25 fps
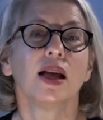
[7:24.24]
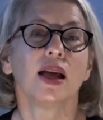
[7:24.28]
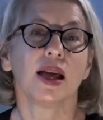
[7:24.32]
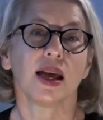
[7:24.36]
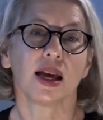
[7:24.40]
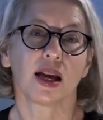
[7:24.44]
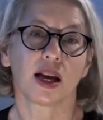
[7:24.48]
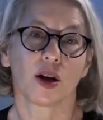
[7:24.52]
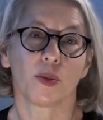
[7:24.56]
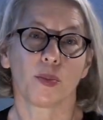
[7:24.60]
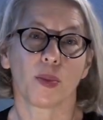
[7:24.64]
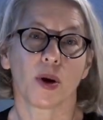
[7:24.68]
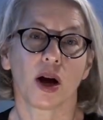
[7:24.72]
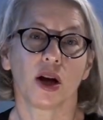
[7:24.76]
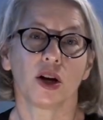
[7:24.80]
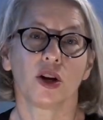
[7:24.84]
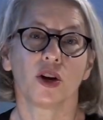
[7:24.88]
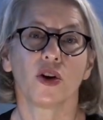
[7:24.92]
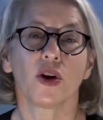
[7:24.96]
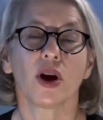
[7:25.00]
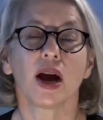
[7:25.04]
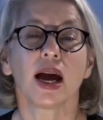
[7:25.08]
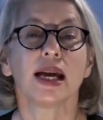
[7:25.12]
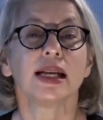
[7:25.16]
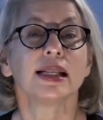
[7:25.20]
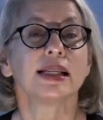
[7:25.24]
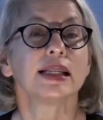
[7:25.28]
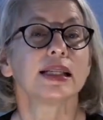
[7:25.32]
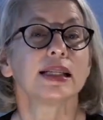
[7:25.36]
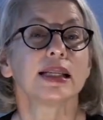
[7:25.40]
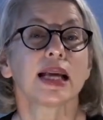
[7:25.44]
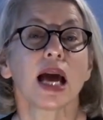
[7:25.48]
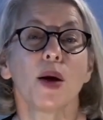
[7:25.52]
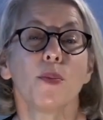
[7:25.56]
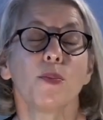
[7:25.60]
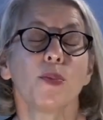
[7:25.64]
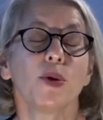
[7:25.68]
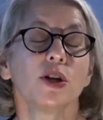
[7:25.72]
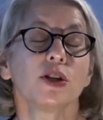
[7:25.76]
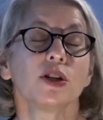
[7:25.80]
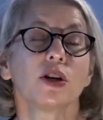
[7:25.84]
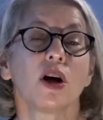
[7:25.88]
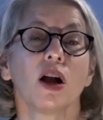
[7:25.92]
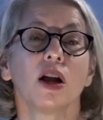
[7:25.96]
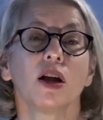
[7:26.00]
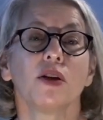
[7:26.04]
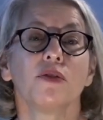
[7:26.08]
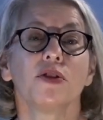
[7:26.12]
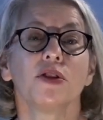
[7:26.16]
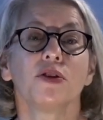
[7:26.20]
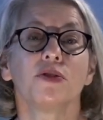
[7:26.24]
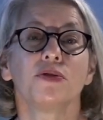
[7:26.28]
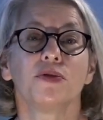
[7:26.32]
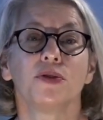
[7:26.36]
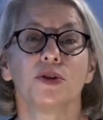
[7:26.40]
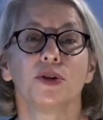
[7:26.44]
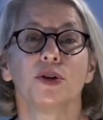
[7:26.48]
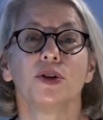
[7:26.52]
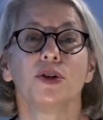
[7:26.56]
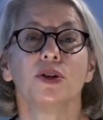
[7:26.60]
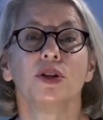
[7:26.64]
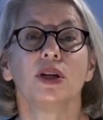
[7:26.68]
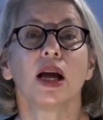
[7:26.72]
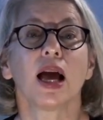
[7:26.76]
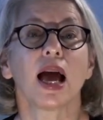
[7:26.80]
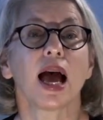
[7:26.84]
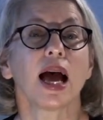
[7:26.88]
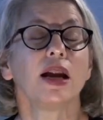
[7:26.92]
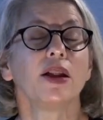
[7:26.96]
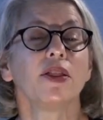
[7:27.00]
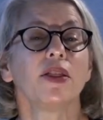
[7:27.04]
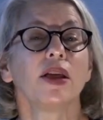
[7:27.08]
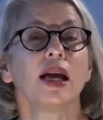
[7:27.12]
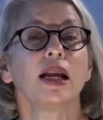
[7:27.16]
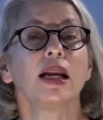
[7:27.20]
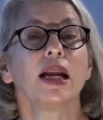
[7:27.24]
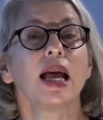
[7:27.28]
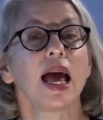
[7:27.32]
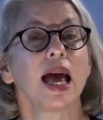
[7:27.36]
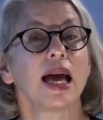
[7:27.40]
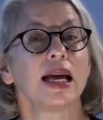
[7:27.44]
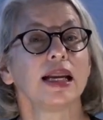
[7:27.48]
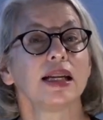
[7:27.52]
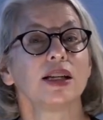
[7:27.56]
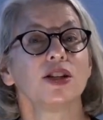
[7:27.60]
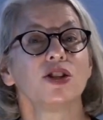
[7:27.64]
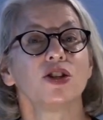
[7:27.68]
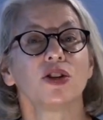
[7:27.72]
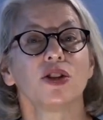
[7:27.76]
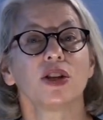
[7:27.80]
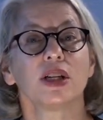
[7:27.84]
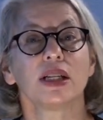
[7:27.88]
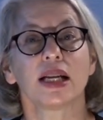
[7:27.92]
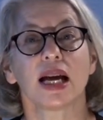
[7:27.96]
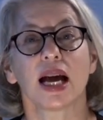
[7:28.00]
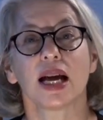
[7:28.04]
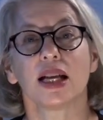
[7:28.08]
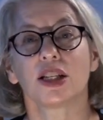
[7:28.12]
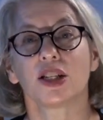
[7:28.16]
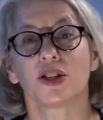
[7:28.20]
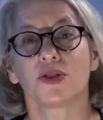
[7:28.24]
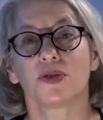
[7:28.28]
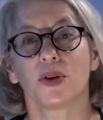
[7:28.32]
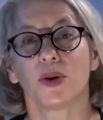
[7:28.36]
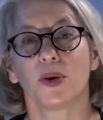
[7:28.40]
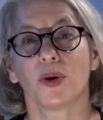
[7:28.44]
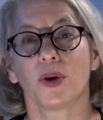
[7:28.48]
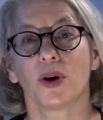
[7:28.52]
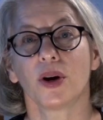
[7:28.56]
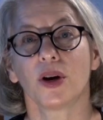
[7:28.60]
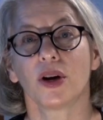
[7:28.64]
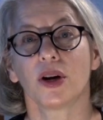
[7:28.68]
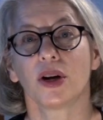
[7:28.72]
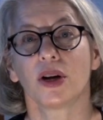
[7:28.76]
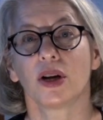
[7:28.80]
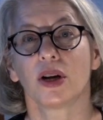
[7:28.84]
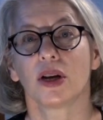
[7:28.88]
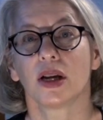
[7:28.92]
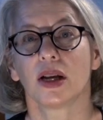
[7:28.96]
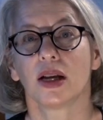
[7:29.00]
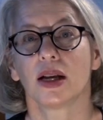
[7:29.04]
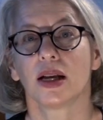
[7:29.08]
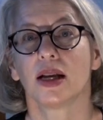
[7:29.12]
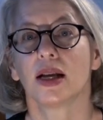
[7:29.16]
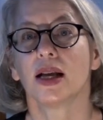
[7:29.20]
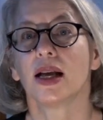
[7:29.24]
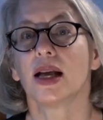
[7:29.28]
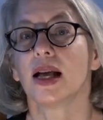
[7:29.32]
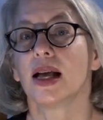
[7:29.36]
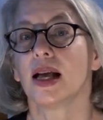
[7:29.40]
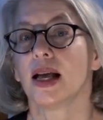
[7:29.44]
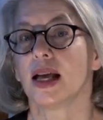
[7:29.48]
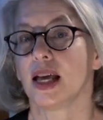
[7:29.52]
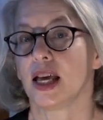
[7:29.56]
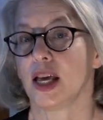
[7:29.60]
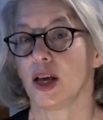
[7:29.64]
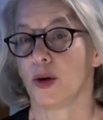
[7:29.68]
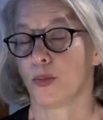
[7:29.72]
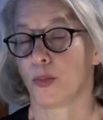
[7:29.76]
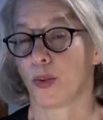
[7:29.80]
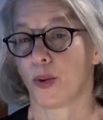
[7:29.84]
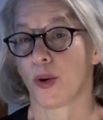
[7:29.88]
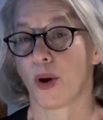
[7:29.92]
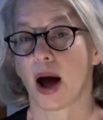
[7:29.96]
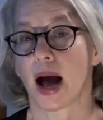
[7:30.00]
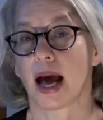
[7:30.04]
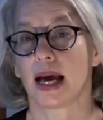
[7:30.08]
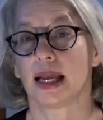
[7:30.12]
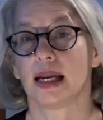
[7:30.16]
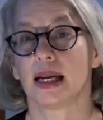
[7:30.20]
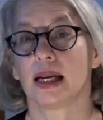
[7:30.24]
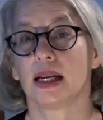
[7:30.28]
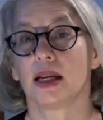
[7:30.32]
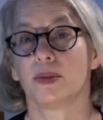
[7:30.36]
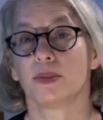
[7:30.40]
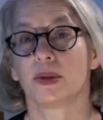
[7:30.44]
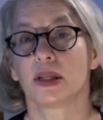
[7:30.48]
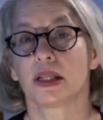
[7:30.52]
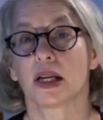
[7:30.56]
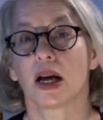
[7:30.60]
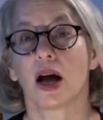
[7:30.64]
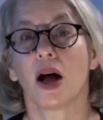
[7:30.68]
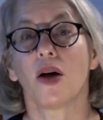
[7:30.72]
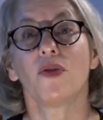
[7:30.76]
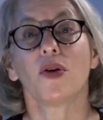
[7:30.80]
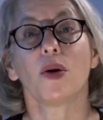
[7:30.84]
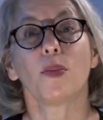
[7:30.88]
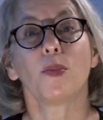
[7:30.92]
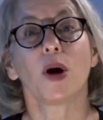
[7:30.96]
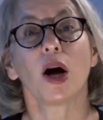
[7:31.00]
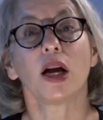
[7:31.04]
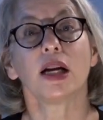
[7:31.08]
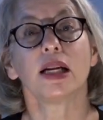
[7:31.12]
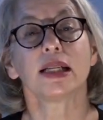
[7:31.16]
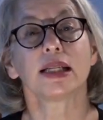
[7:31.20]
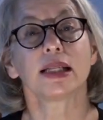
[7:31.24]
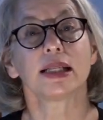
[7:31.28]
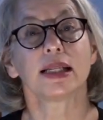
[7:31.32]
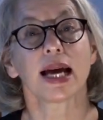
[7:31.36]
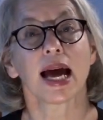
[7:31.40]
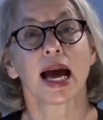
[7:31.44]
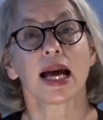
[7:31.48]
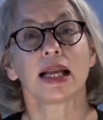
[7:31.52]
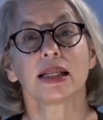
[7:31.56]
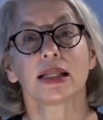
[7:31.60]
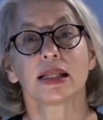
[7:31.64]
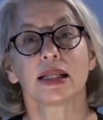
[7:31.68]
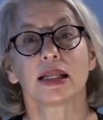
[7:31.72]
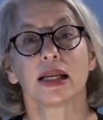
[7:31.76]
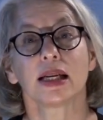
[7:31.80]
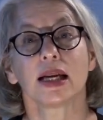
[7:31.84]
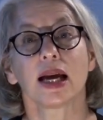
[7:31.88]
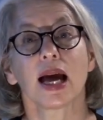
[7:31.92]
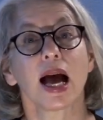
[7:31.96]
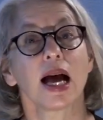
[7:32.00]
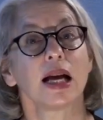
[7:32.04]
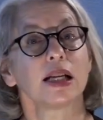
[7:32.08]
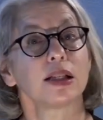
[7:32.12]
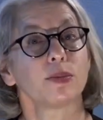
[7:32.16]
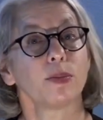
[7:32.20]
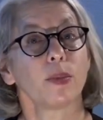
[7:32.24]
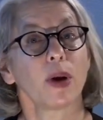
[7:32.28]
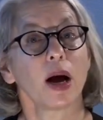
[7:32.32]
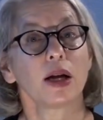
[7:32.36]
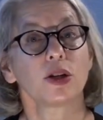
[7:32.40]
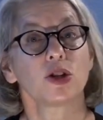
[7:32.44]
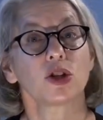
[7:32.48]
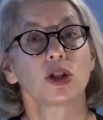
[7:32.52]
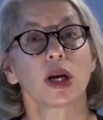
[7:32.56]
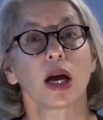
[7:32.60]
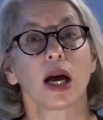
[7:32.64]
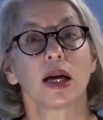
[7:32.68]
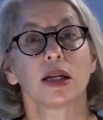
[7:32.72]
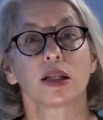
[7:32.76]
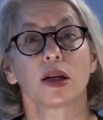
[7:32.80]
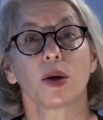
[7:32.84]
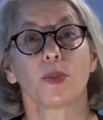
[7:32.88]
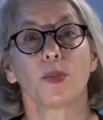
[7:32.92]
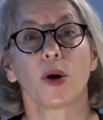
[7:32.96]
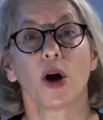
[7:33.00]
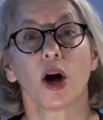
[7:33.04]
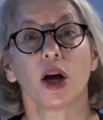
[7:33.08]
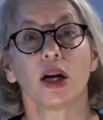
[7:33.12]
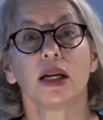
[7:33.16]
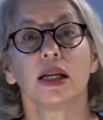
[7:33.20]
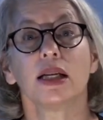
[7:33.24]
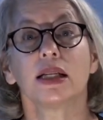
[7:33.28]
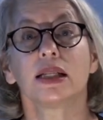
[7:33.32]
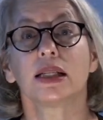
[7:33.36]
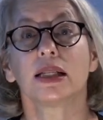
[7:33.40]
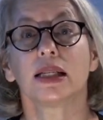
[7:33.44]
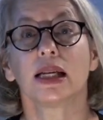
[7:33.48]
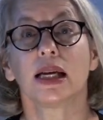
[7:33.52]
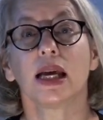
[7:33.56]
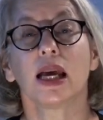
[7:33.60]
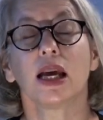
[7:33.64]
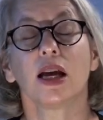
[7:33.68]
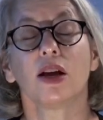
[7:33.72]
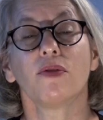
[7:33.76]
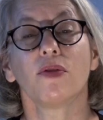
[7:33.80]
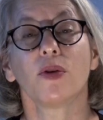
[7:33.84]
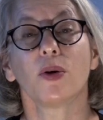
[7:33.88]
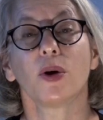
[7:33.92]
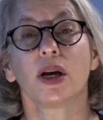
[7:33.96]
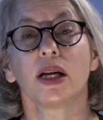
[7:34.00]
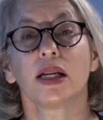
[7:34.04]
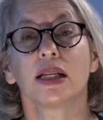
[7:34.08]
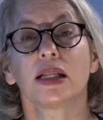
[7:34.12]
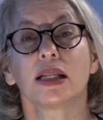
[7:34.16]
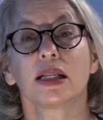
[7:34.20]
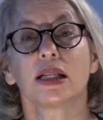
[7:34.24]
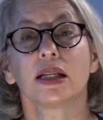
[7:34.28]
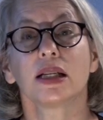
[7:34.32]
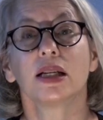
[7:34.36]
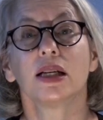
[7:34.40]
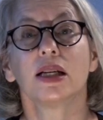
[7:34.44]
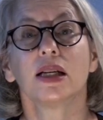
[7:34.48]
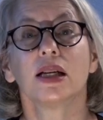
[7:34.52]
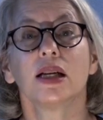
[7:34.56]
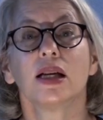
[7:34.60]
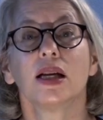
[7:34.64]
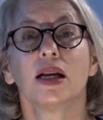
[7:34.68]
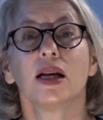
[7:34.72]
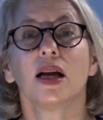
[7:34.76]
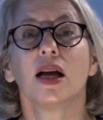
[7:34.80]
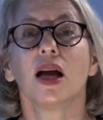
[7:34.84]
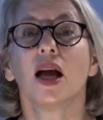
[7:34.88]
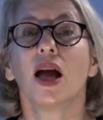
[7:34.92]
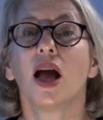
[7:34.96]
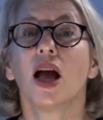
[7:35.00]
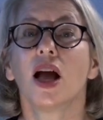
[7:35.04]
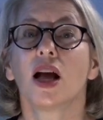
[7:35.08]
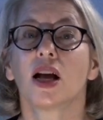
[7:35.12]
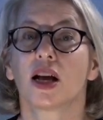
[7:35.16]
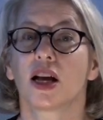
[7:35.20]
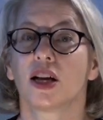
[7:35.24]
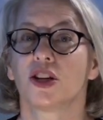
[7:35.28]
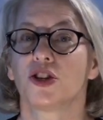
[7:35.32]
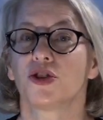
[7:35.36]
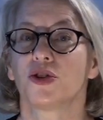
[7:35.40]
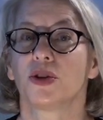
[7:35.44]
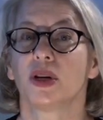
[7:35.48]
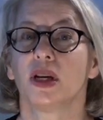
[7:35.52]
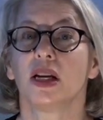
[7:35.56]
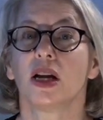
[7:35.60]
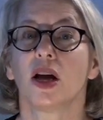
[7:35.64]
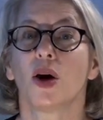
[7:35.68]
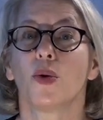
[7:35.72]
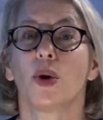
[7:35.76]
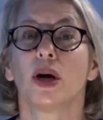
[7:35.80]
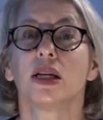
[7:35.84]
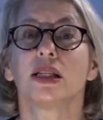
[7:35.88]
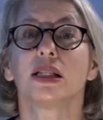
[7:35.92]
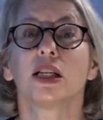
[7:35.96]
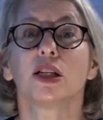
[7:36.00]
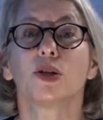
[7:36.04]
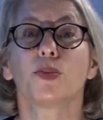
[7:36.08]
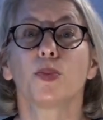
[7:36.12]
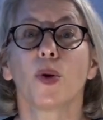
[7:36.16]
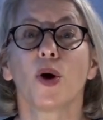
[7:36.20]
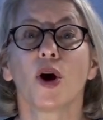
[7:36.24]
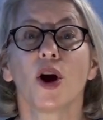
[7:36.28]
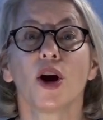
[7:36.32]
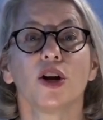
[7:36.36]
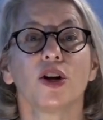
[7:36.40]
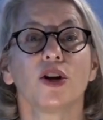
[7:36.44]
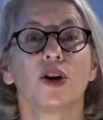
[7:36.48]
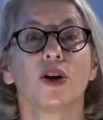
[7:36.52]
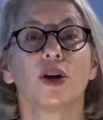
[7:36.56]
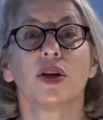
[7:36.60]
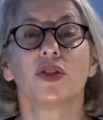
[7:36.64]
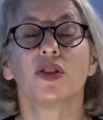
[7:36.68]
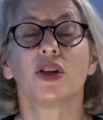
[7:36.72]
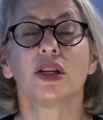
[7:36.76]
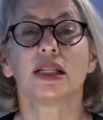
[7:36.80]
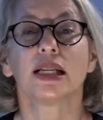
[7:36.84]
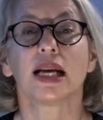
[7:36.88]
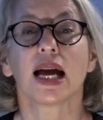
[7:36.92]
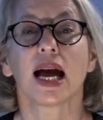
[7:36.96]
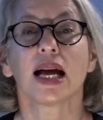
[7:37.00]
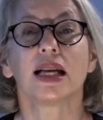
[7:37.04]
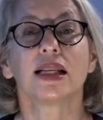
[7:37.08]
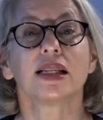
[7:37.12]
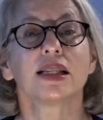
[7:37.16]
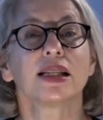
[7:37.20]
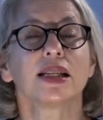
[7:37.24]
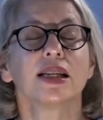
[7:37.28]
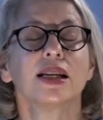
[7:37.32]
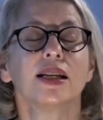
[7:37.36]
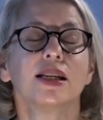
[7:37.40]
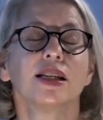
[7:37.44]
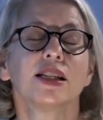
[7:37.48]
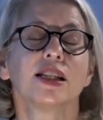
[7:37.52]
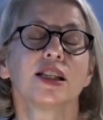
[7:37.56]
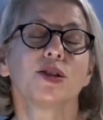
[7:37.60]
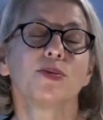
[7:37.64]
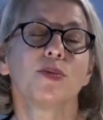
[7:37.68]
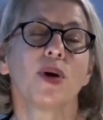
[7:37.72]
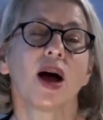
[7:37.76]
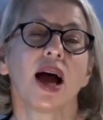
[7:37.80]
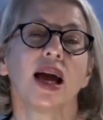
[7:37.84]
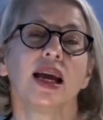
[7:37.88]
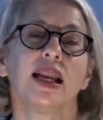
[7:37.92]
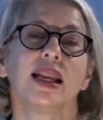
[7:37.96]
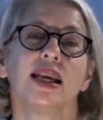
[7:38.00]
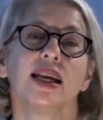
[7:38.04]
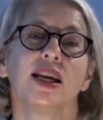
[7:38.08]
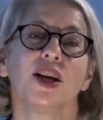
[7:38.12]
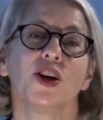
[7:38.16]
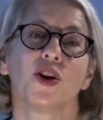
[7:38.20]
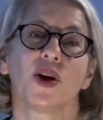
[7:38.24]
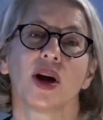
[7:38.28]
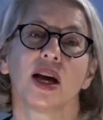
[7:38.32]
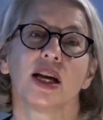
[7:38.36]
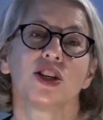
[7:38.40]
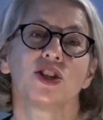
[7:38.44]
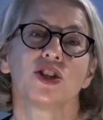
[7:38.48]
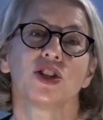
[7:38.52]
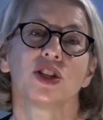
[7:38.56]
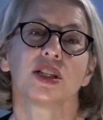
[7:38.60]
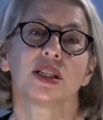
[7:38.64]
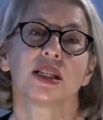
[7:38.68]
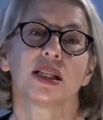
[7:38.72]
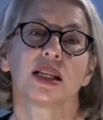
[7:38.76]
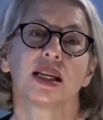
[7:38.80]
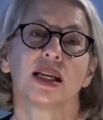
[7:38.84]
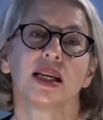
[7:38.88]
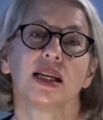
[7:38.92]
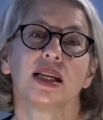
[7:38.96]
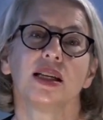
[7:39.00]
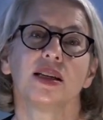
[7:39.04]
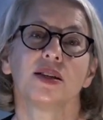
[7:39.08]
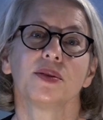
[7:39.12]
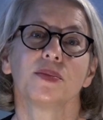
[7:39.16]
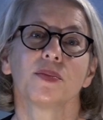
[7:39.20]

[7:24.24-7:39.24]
Ichabod Crane sampled all of the food and then headed to the dance floor. He prided himself upon his dancing as much as upon his singing voice. Katrina was his partner in the dance, smiling graciously.